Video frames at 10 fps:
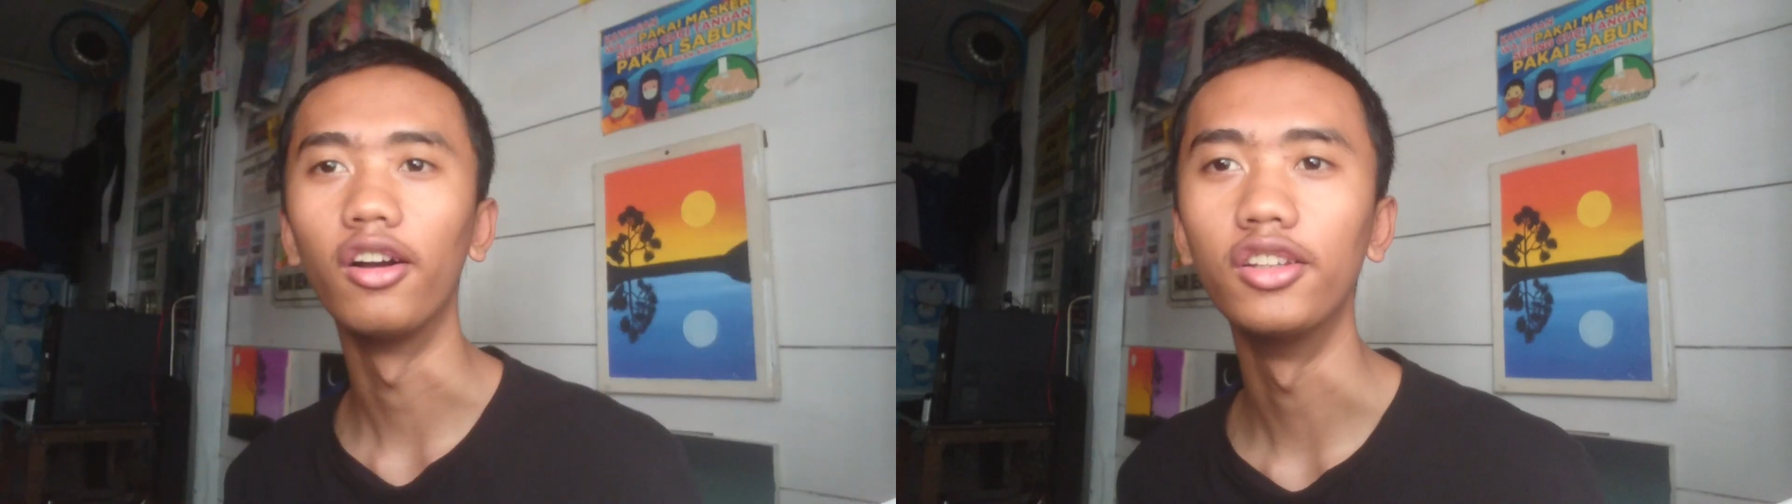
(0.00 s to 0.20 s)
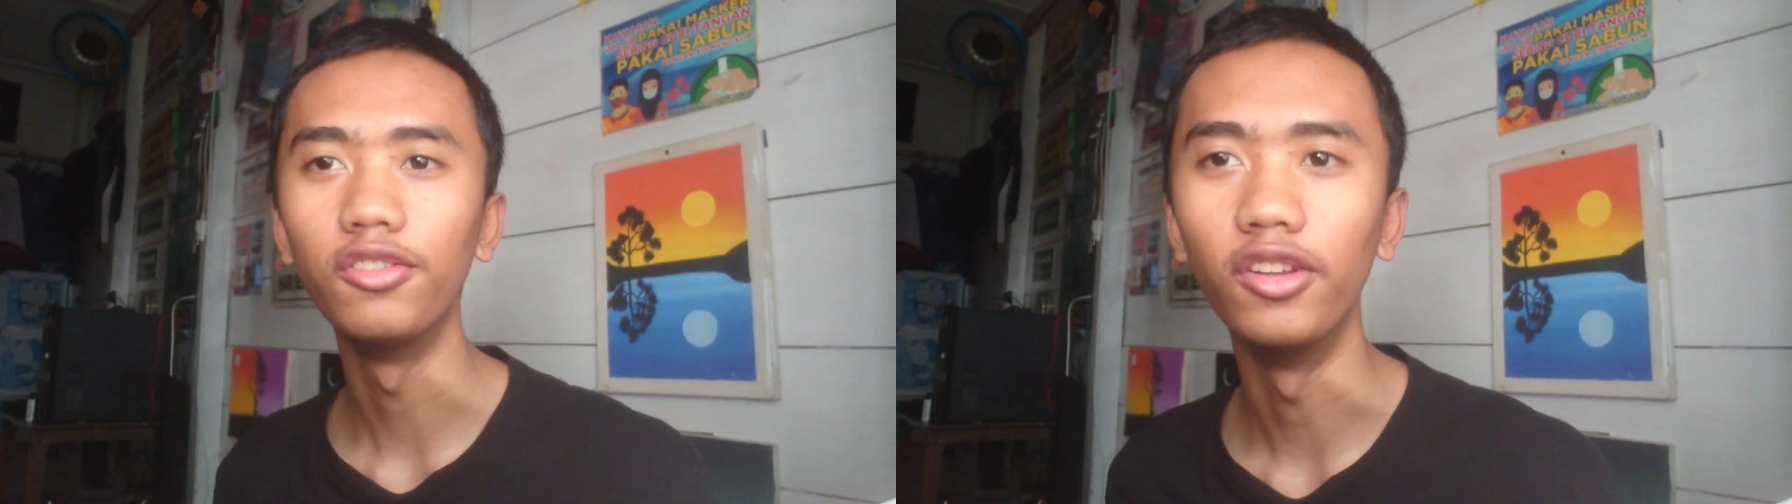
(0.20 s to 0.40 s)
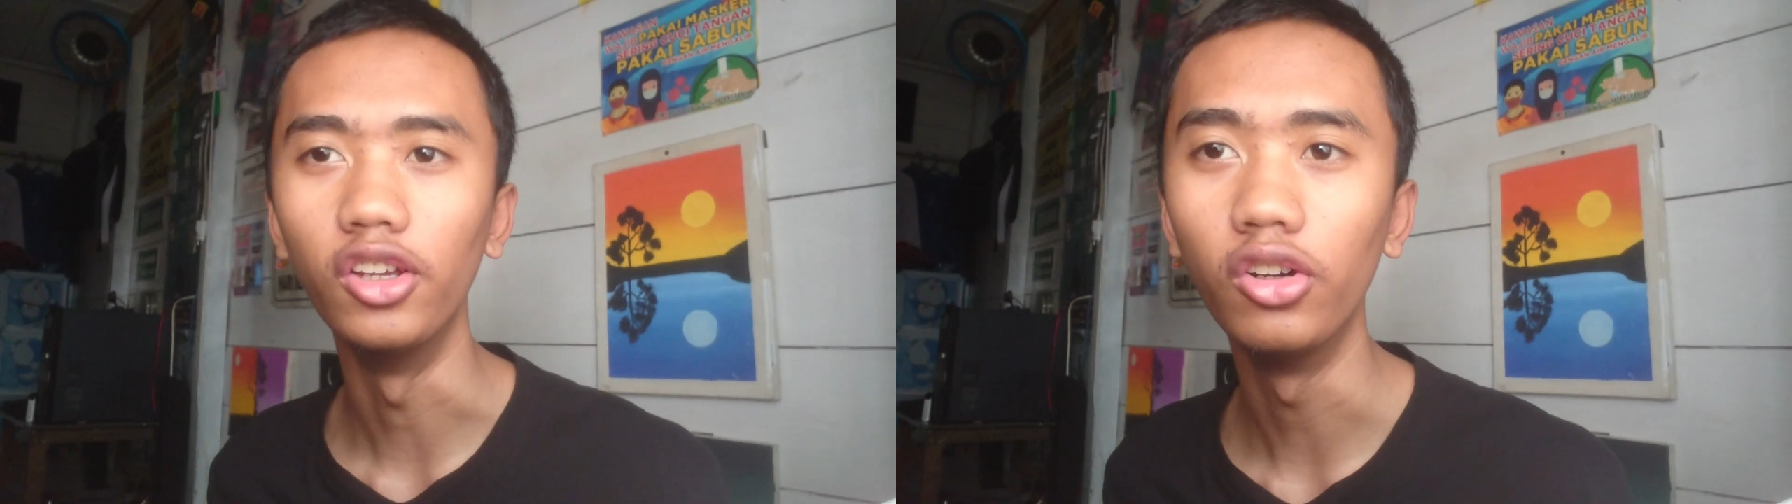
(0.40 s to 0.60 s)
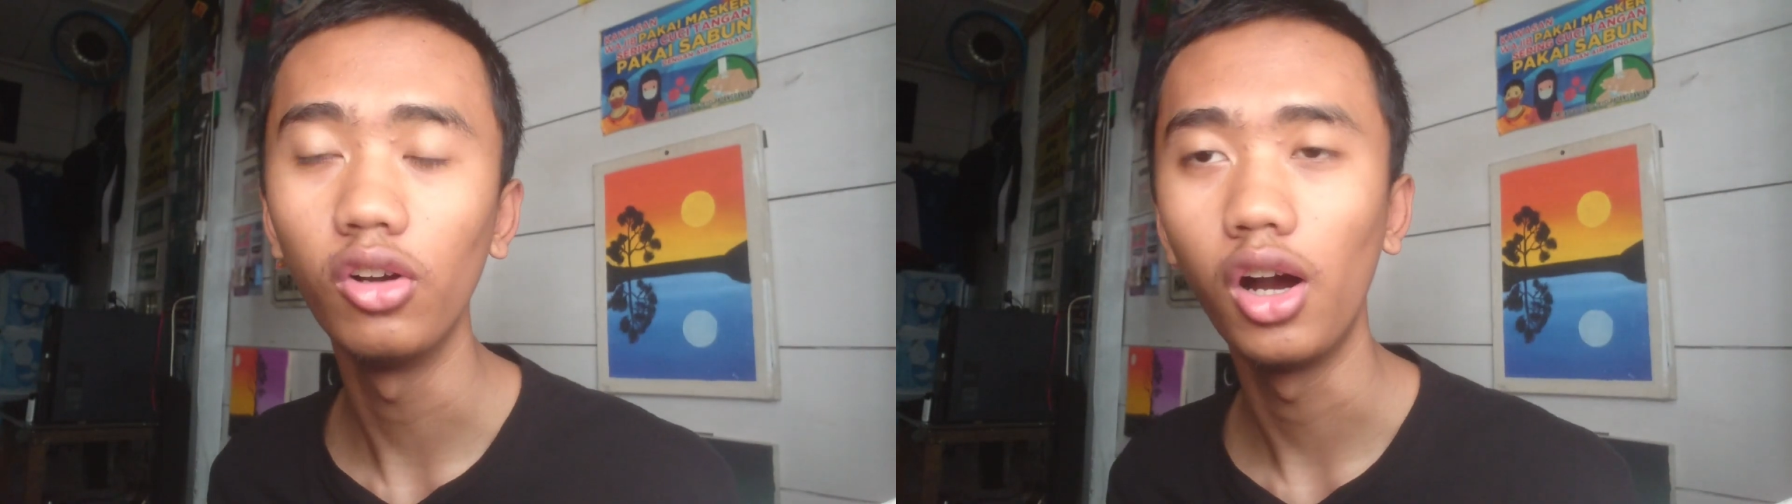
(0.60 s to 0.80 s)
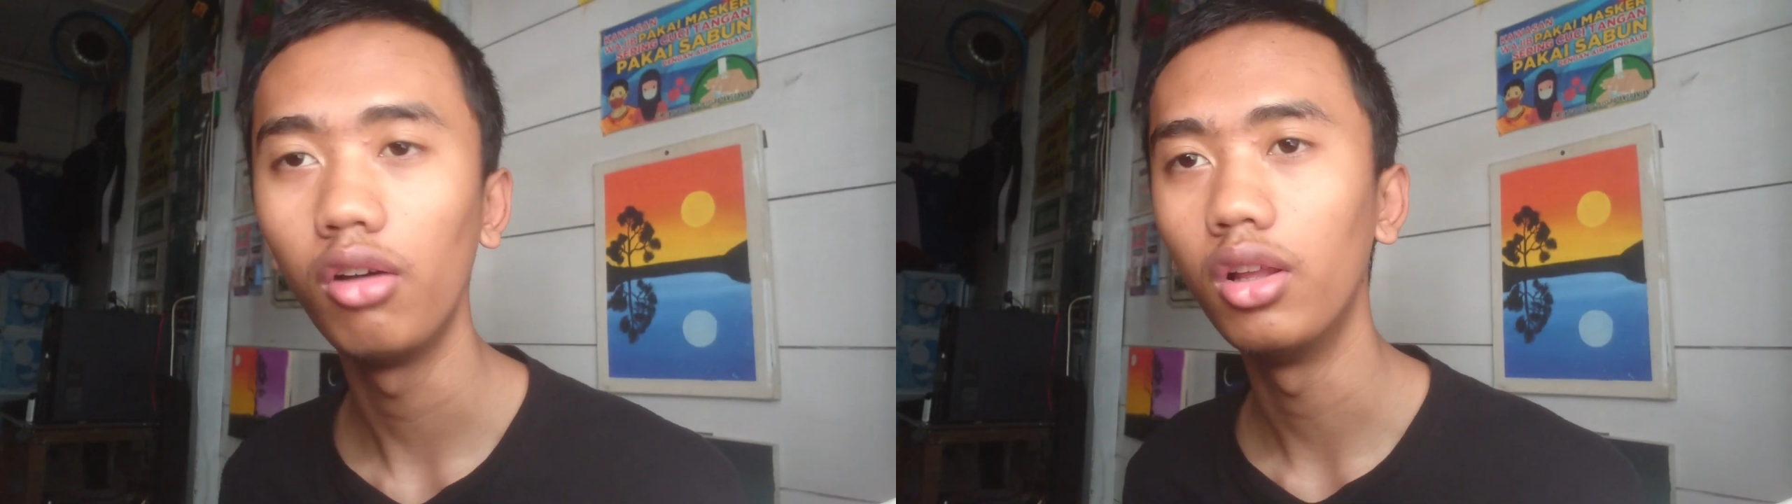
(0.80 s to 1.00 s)
on this
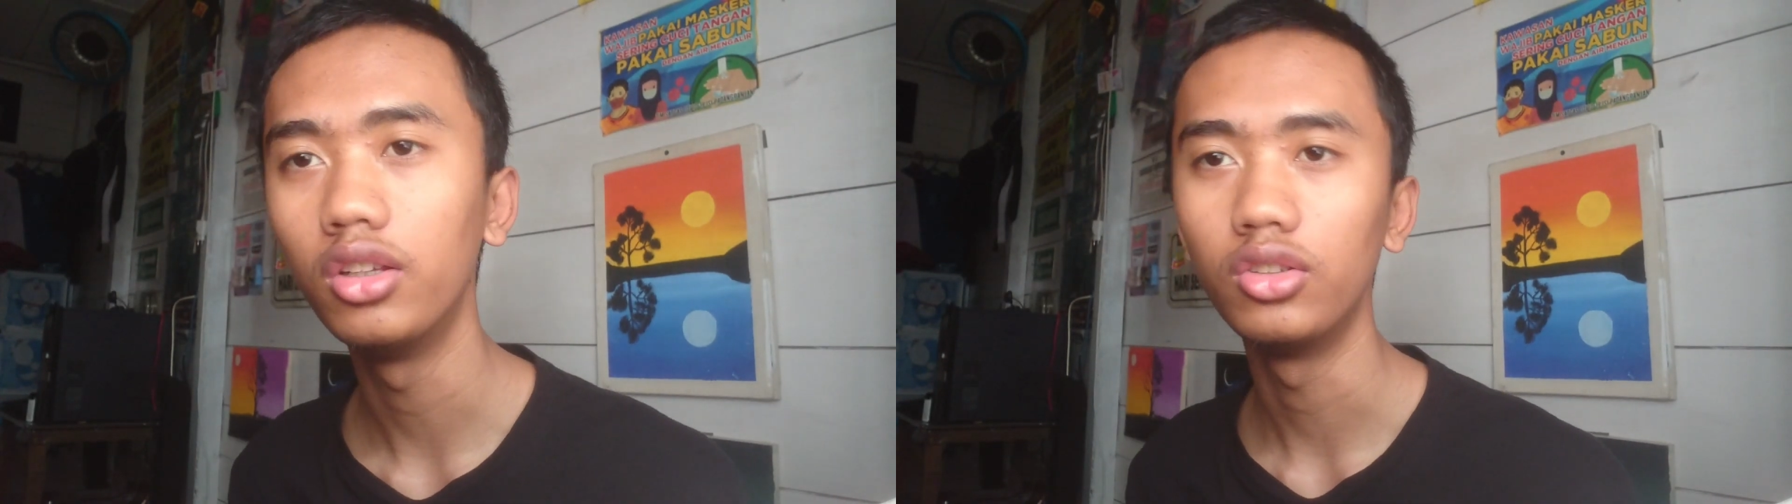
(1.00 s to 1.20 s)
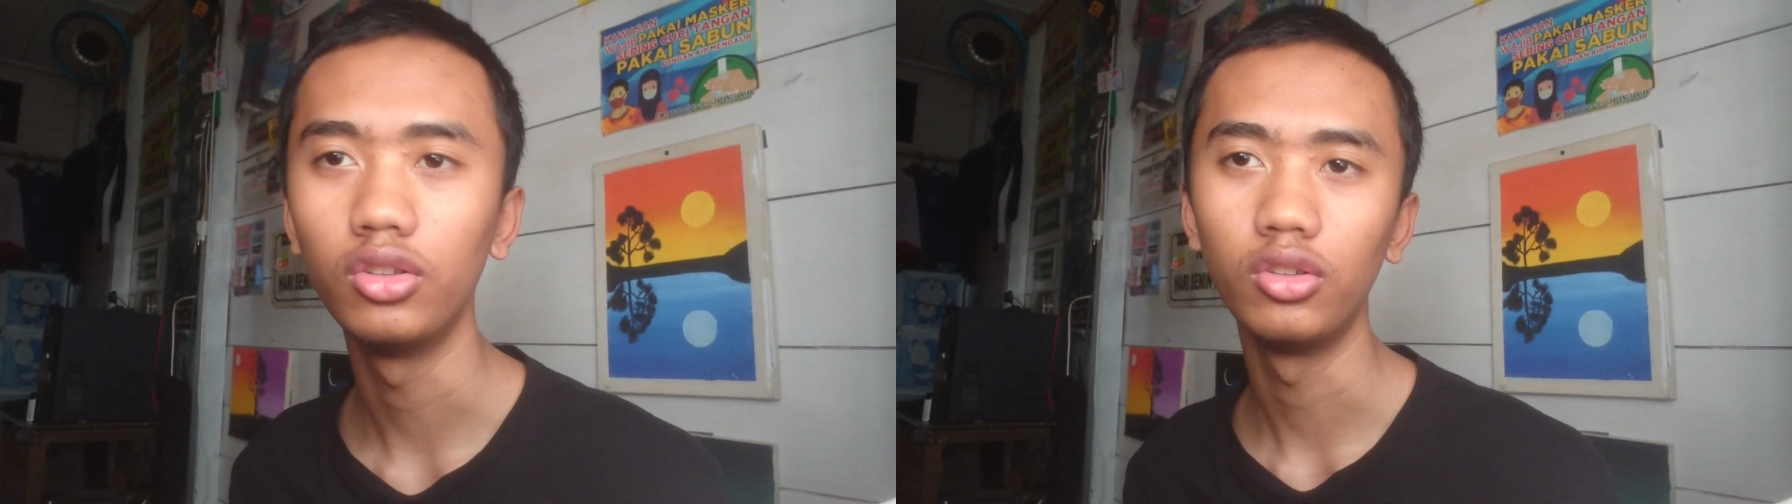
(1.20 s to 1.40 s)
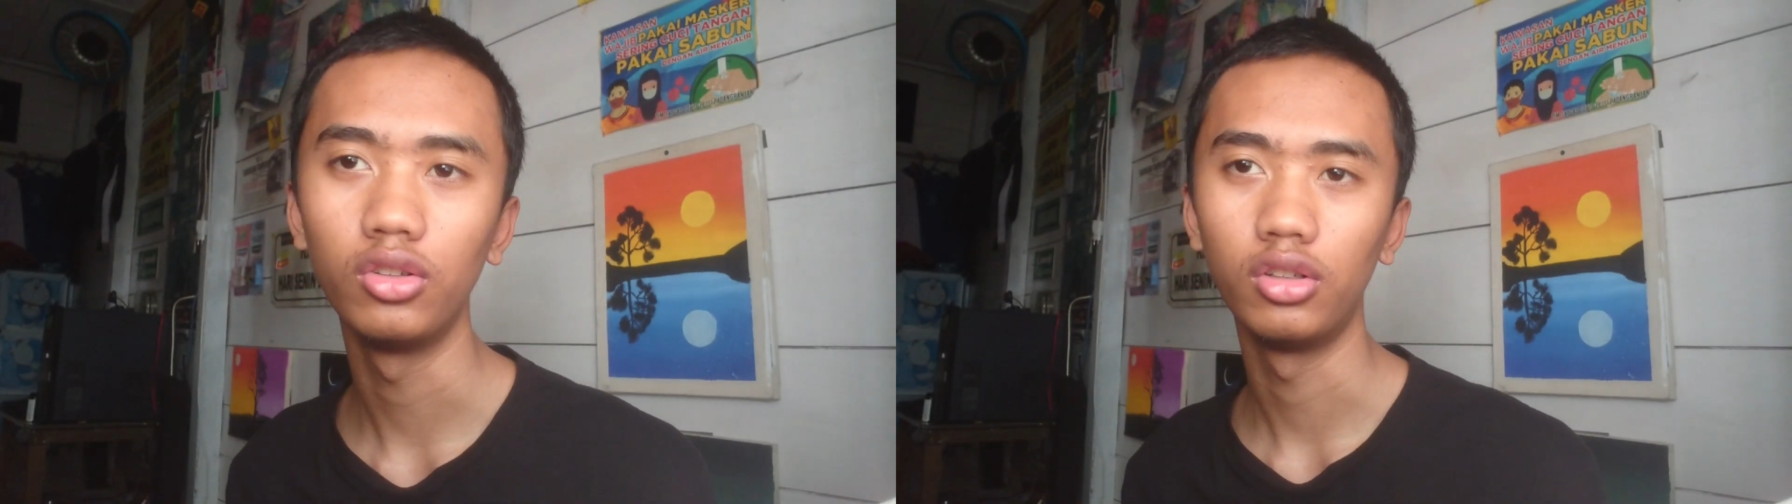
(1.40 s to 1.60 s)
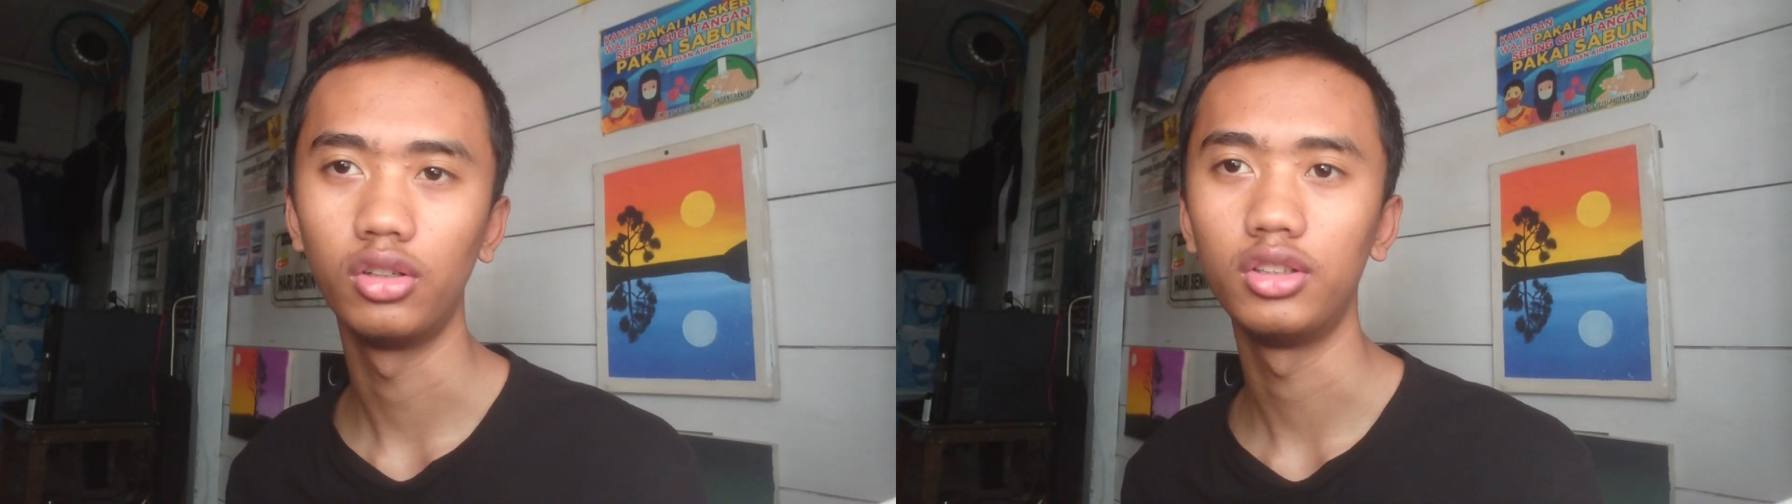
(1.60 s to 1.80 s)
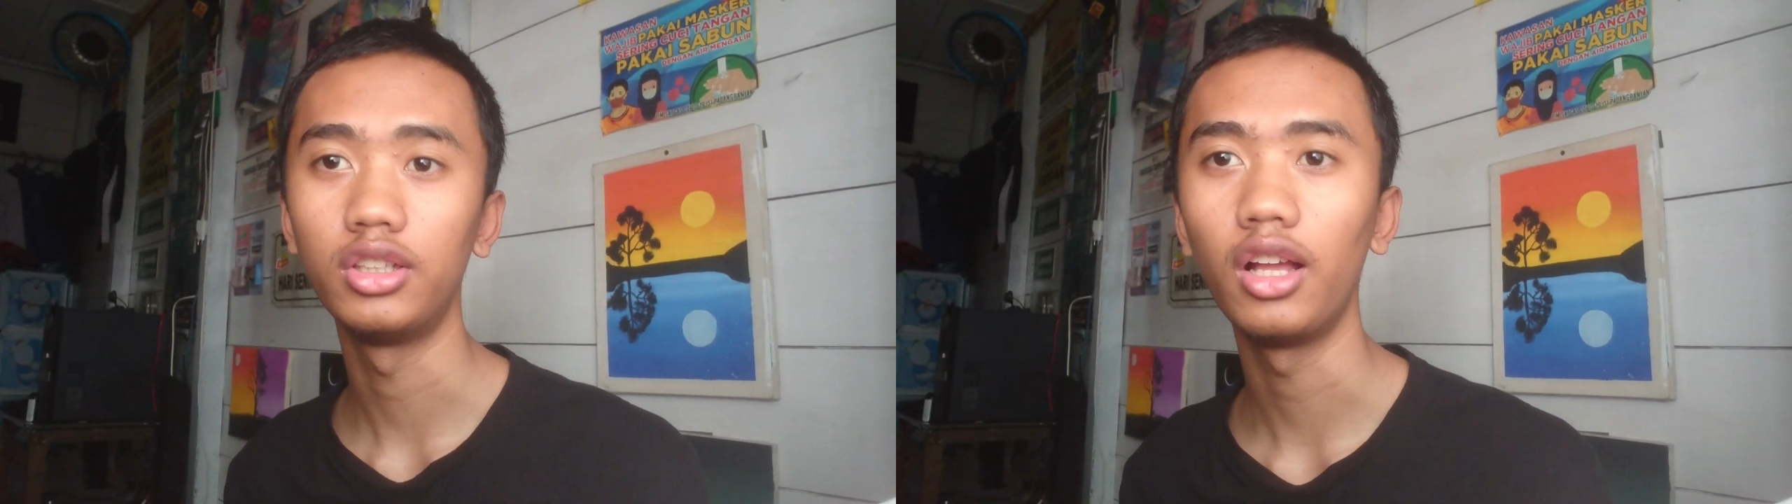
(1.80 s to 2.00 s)
video, I will